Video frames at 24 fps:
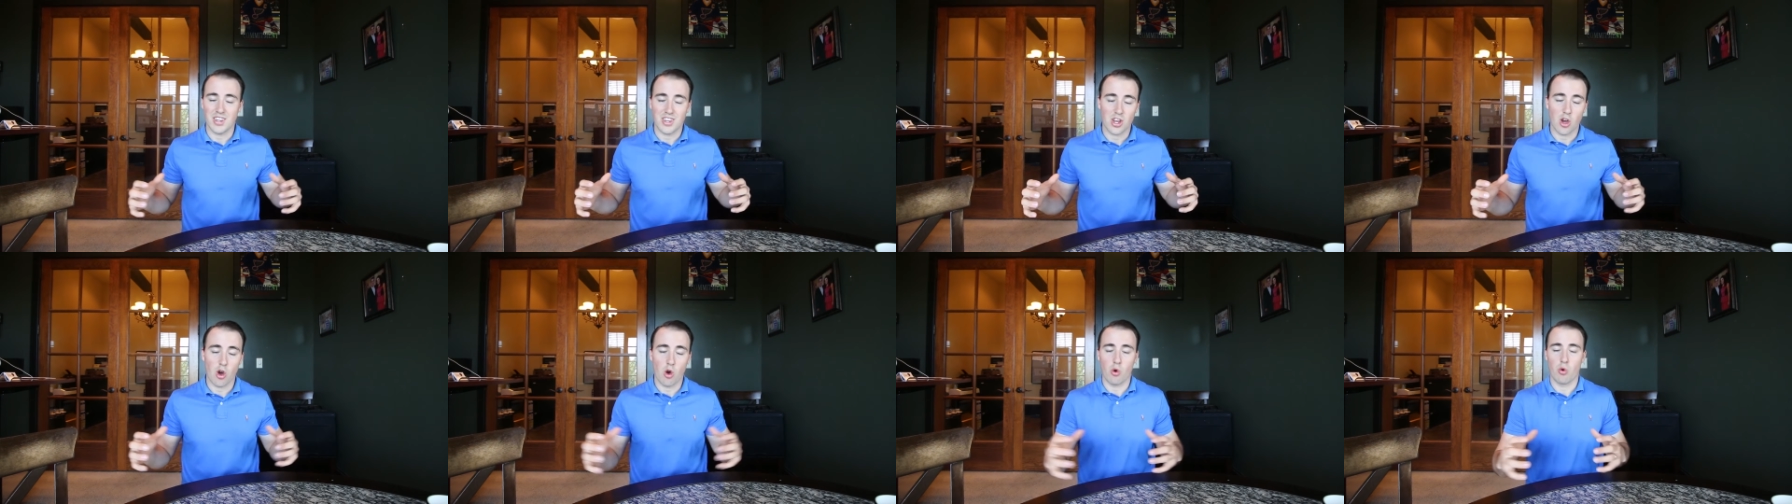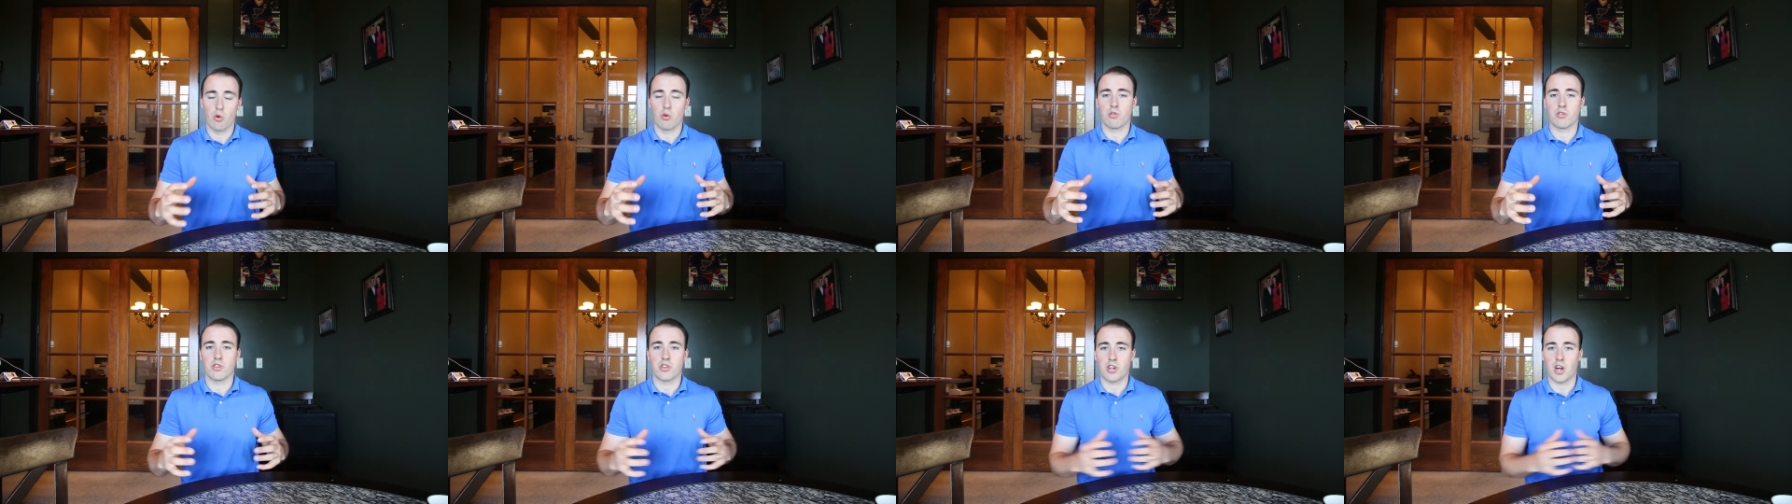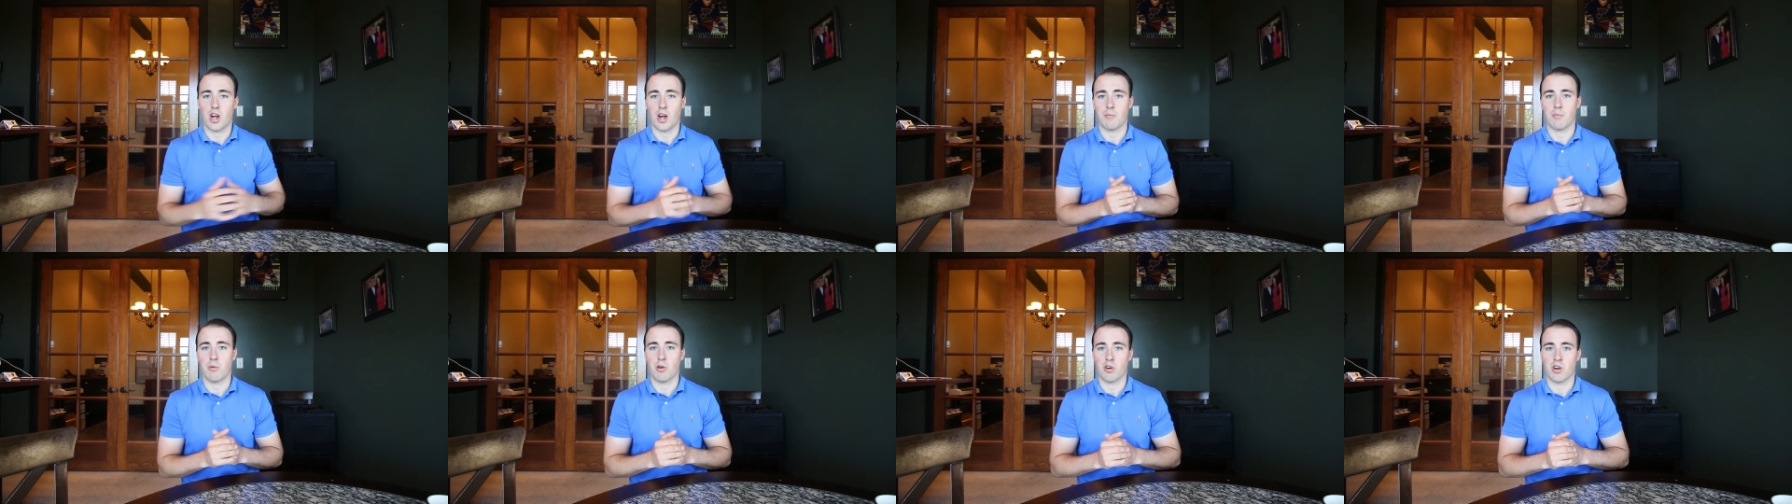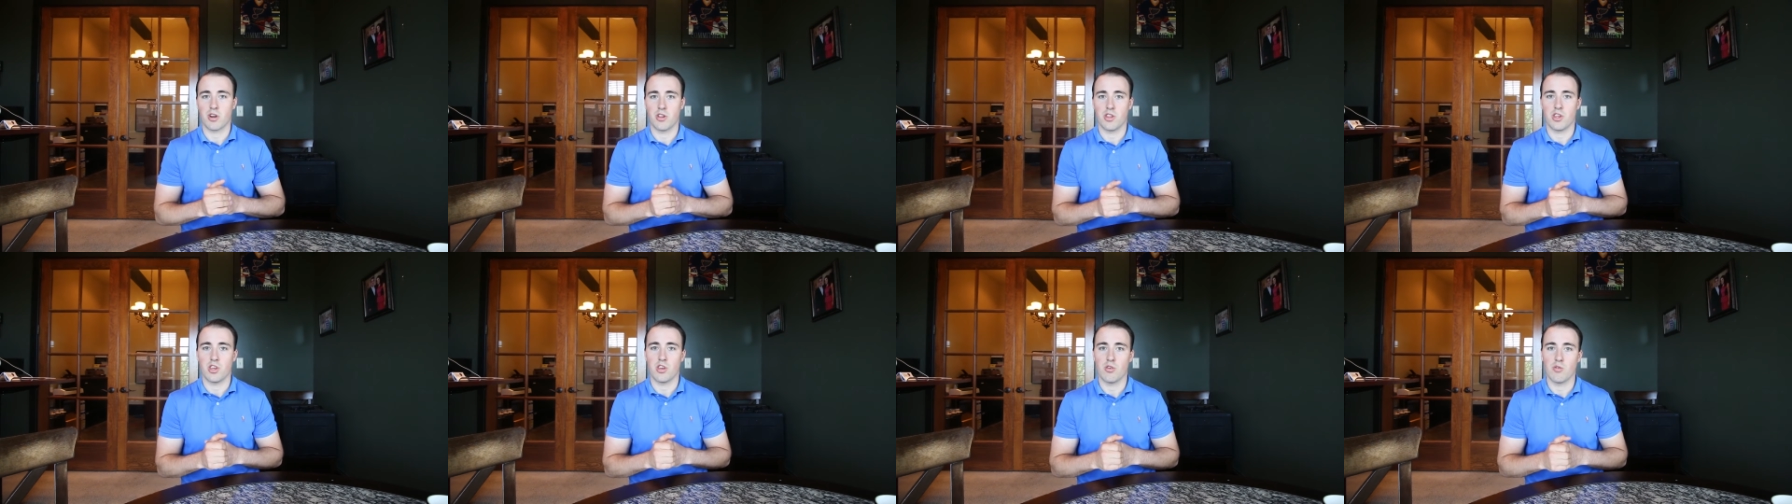total stock
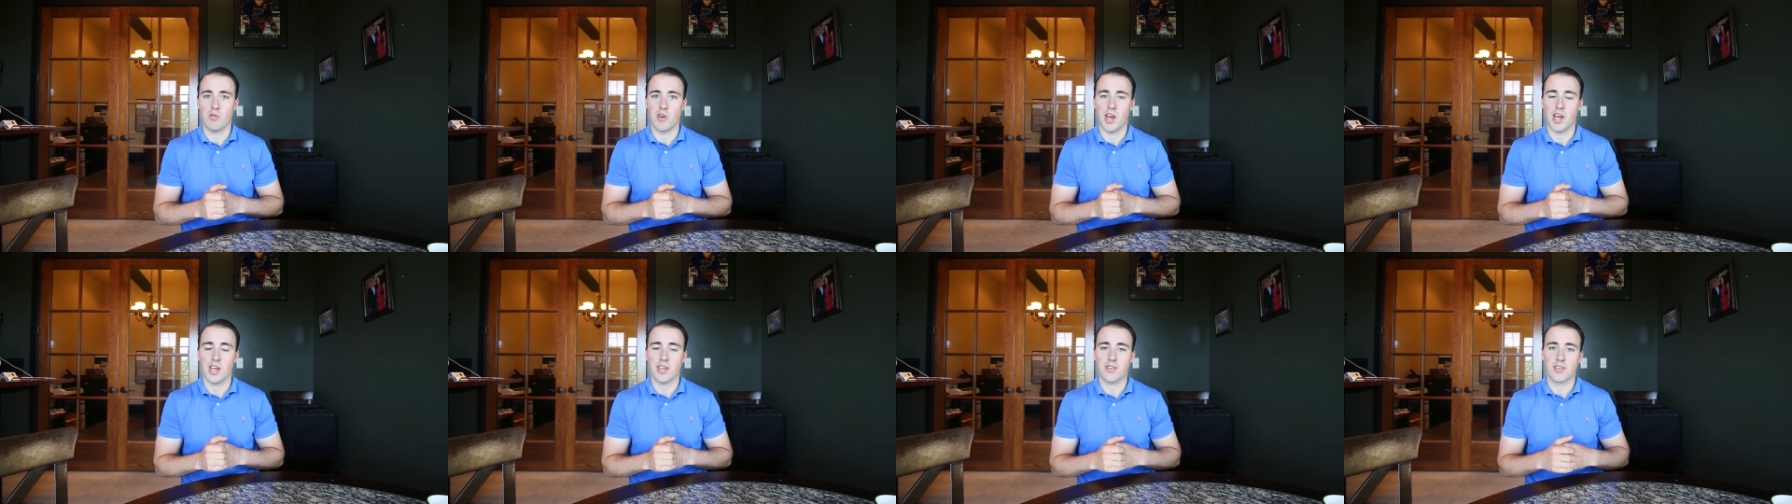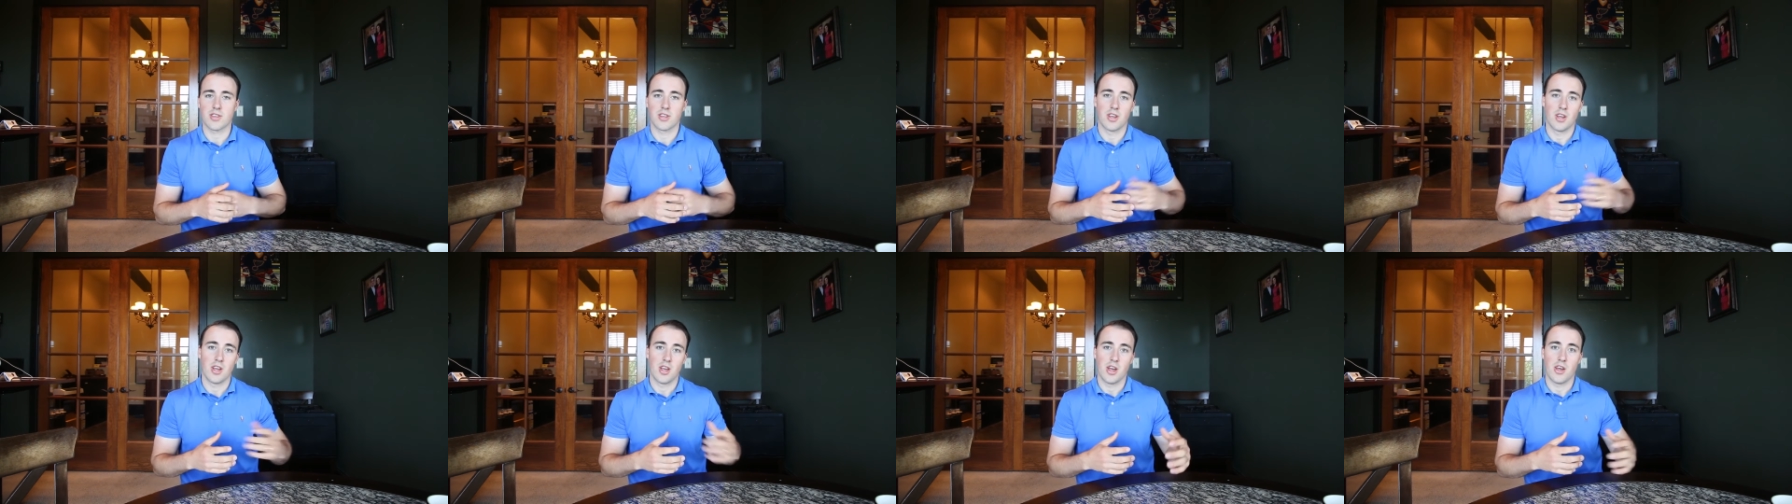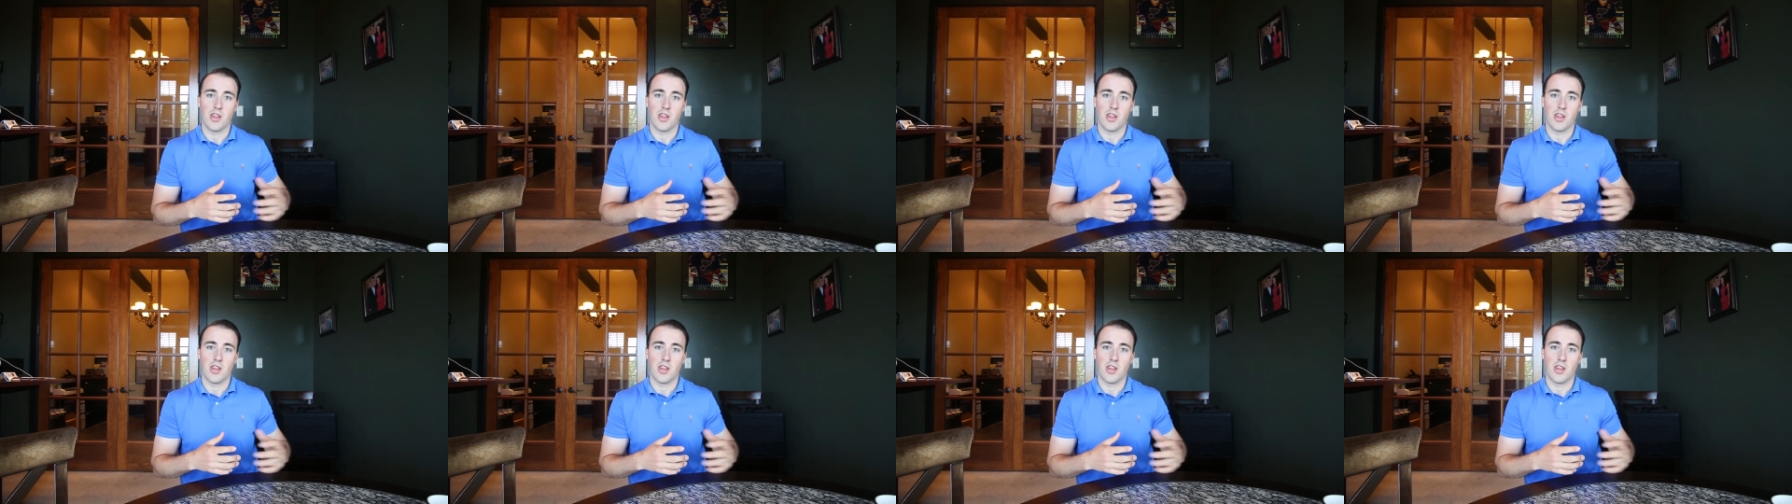market in the U S,